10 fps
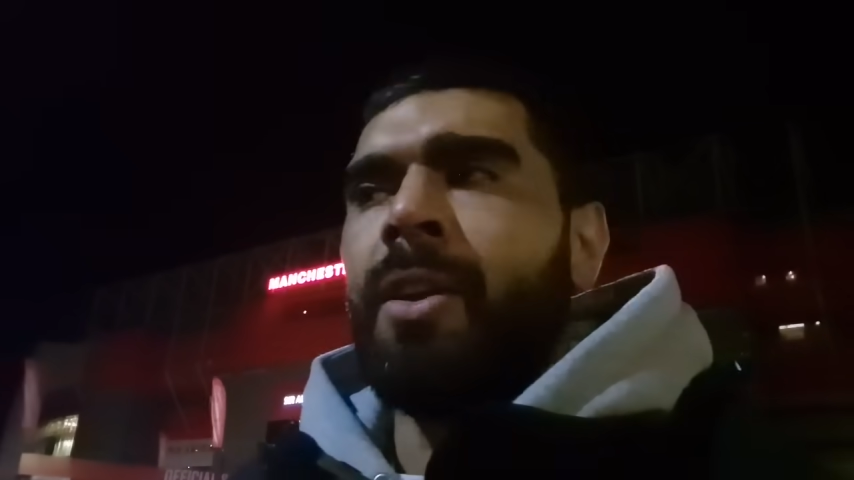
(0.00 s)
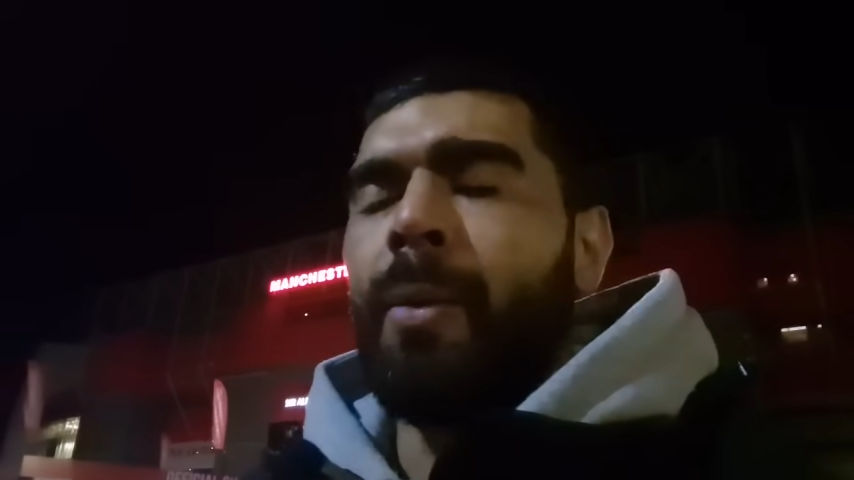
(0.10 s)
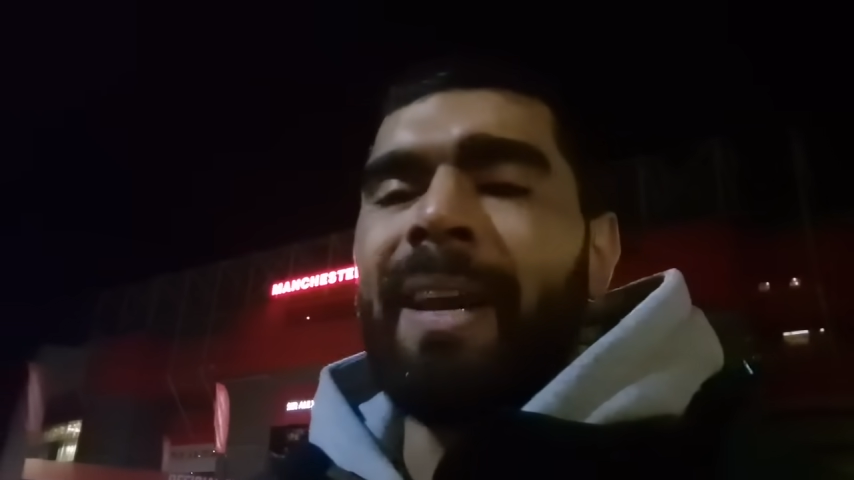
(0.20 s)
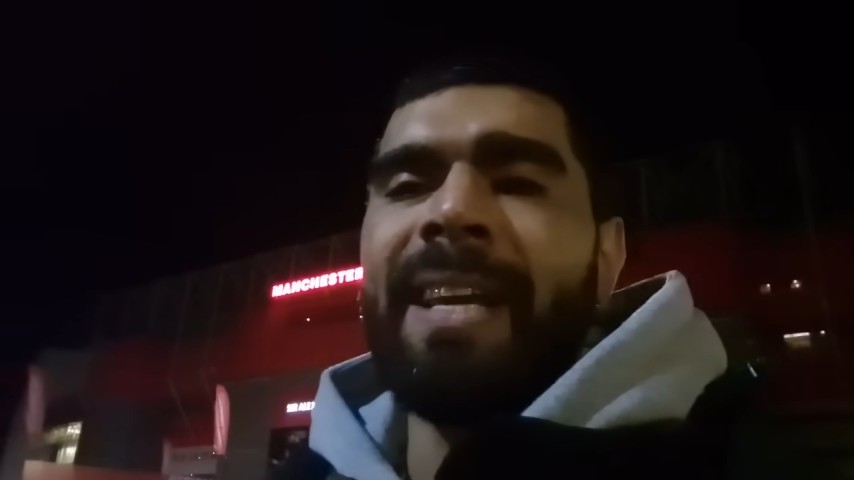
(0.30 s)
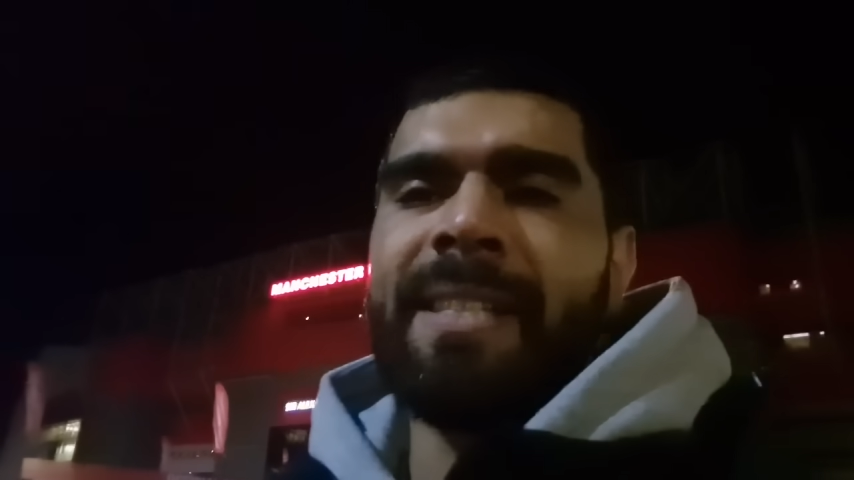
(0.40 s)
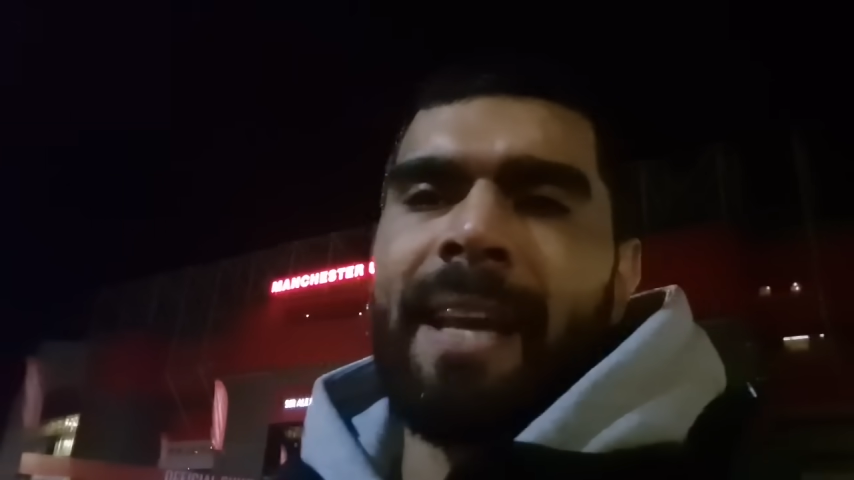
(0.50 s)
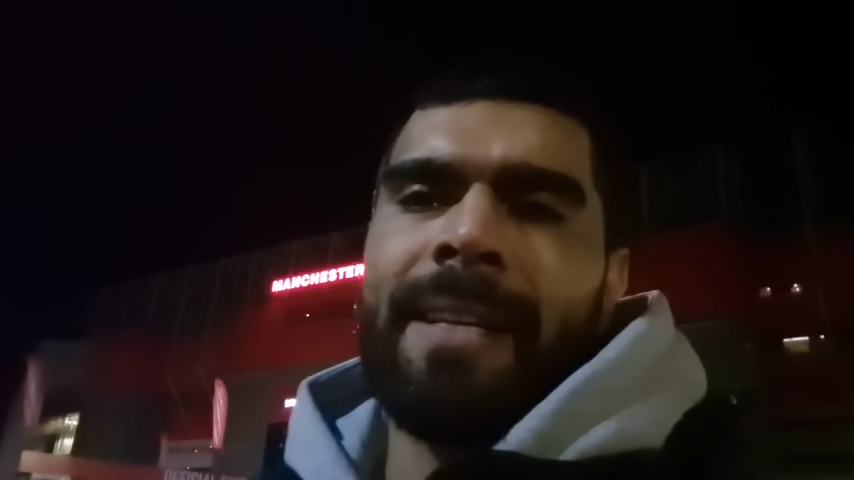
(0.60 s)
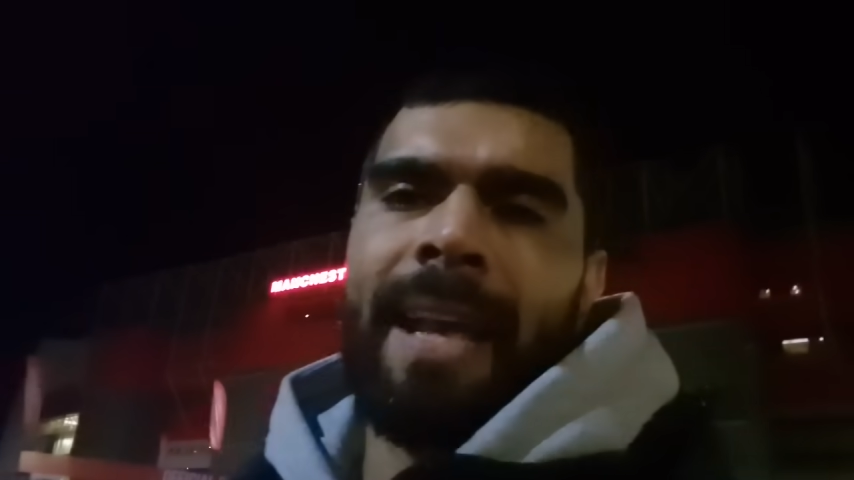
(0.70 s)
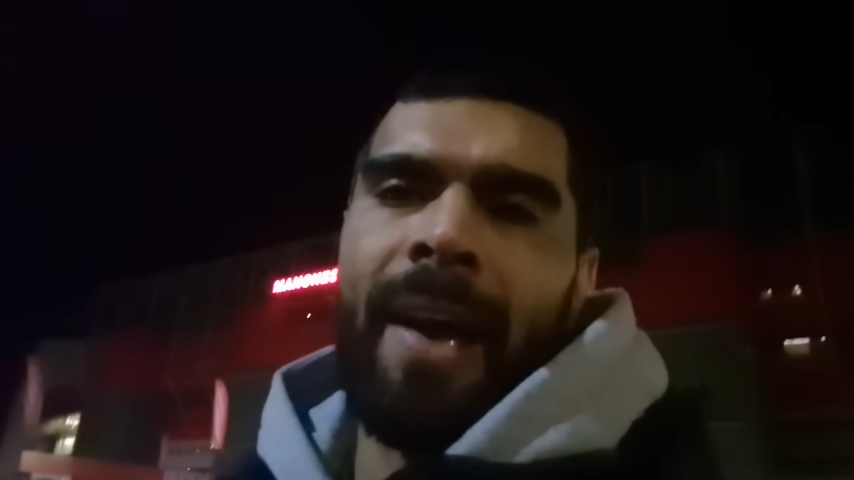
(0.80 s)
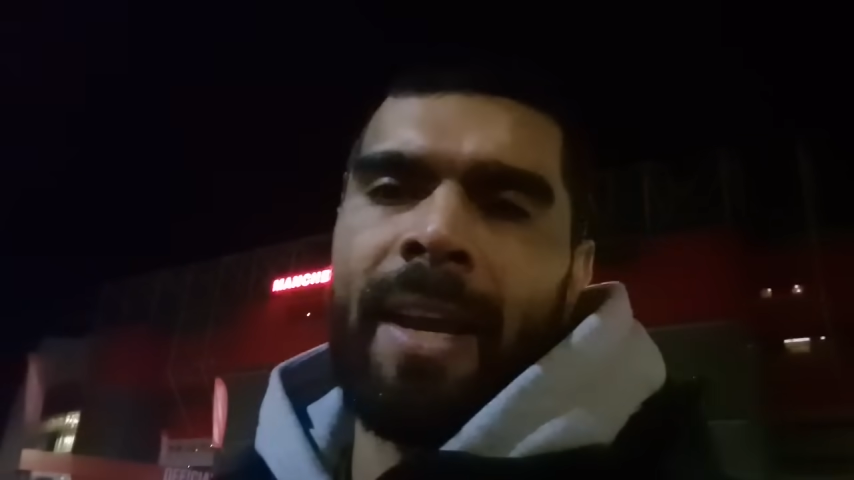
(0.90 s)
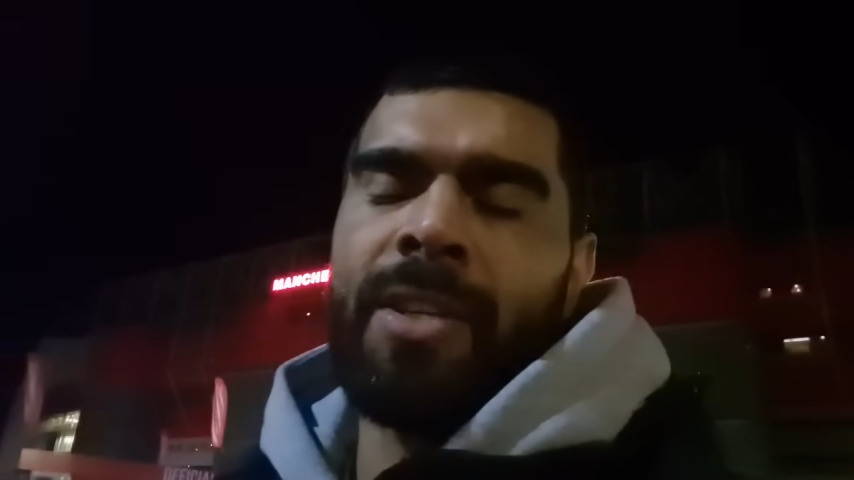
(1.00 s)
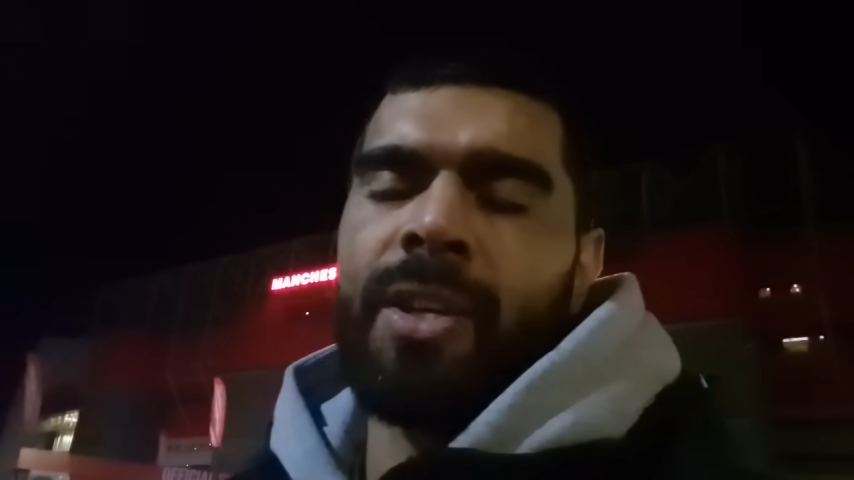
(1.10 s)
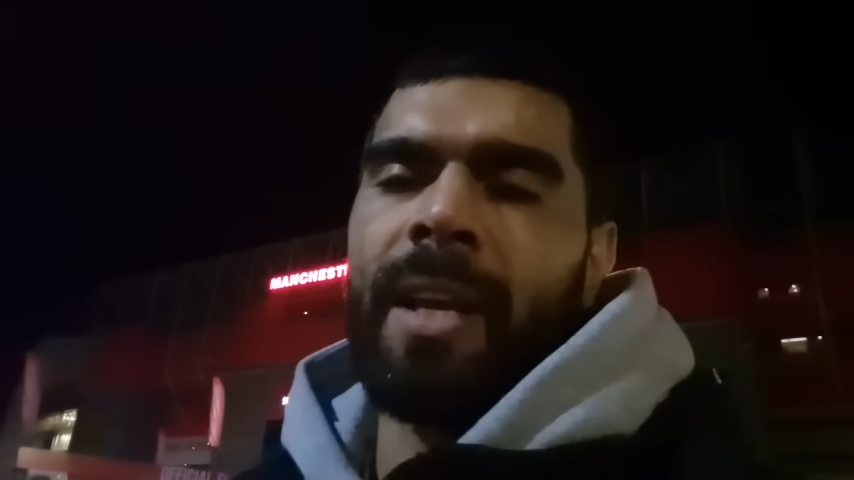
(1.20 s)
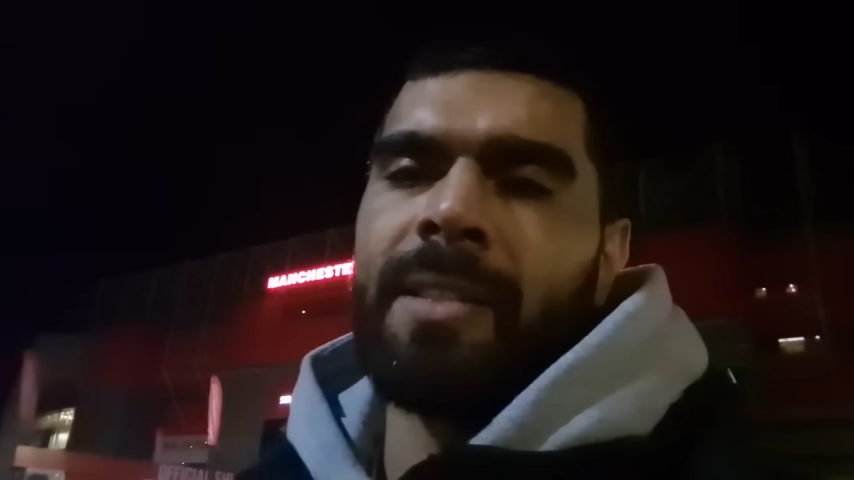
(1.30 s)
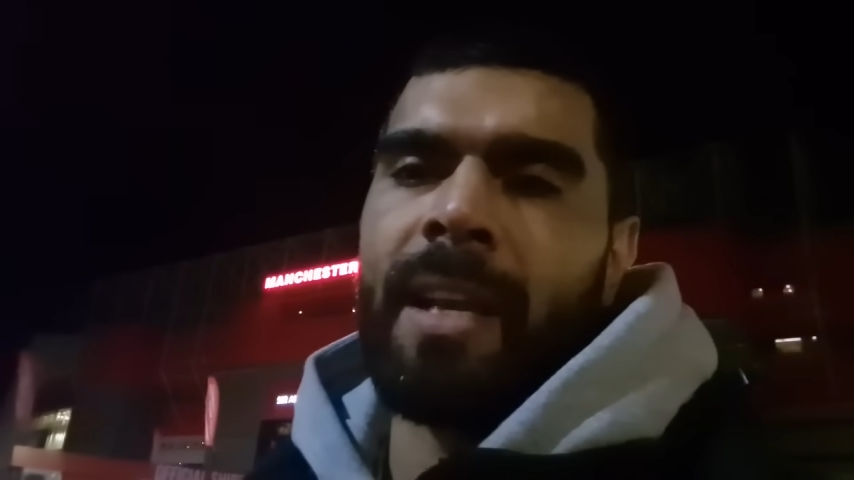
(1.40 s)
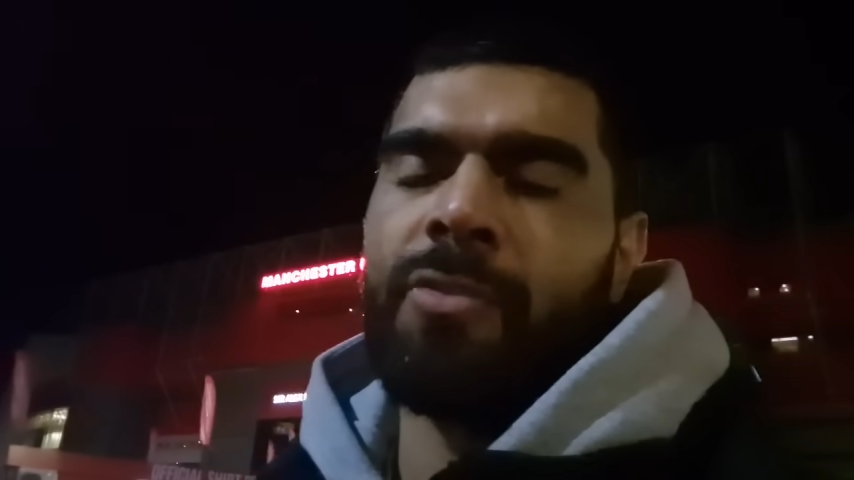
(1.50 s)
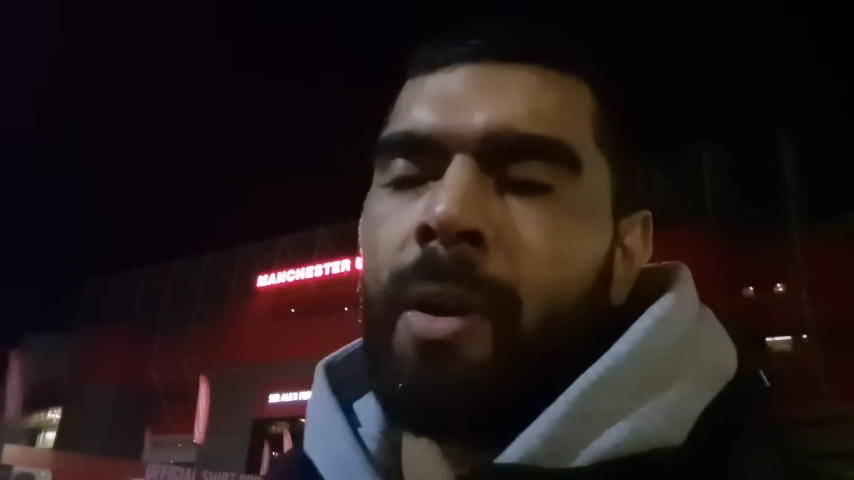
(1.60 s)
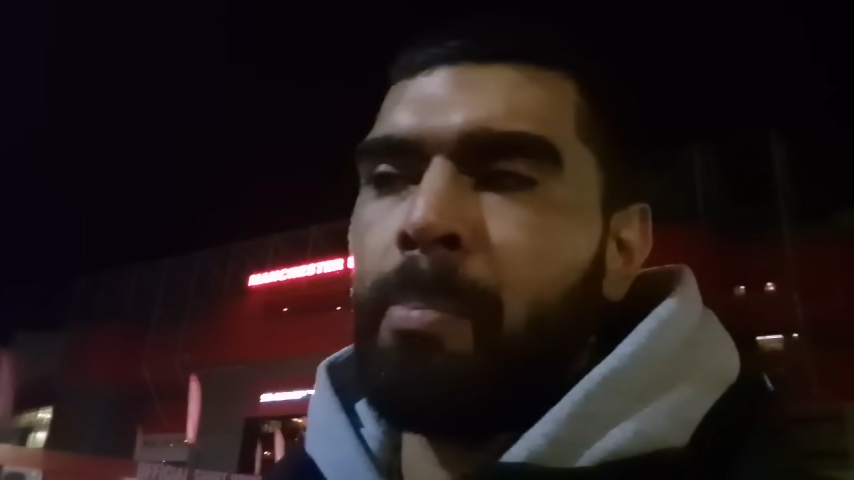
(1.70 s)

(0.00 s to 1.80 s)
You know, Elise's out injured, etc.